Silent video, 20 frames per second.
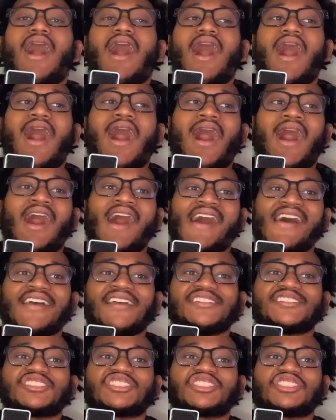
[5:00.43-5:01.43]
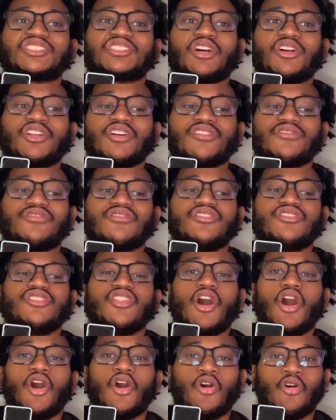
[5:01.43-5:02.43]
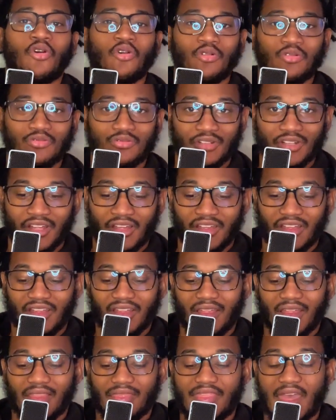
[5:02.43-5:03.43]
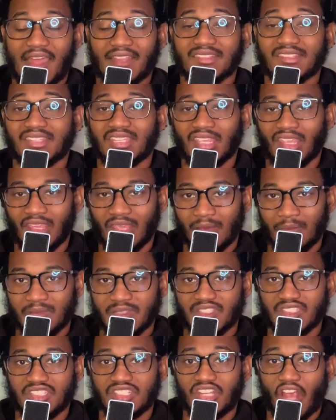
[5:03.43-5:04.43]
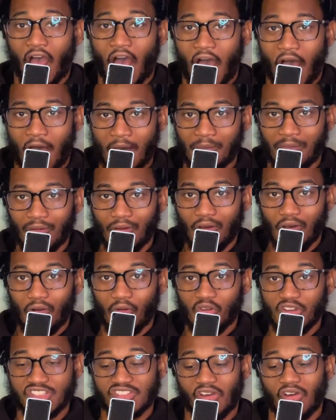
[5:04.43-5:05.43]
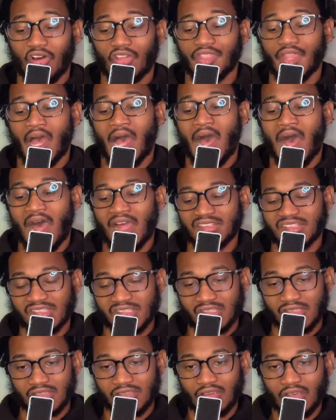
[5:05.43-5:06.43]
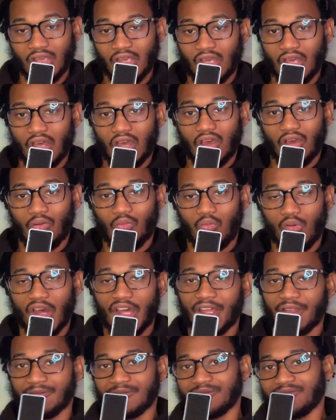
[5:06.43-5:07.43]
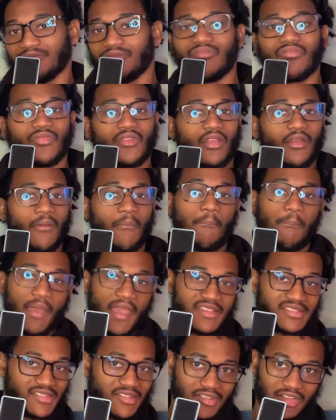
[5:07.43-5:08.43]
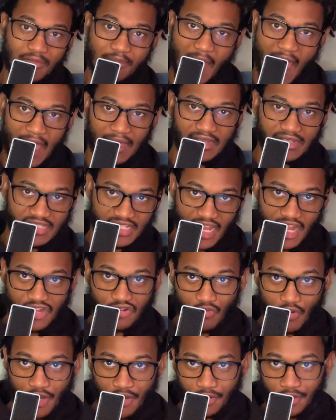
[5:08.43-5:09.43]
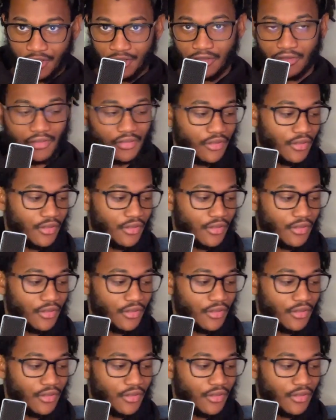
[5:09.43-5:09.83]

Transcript: I should have known that Tibbs' job was on the hot seat when basically back in January,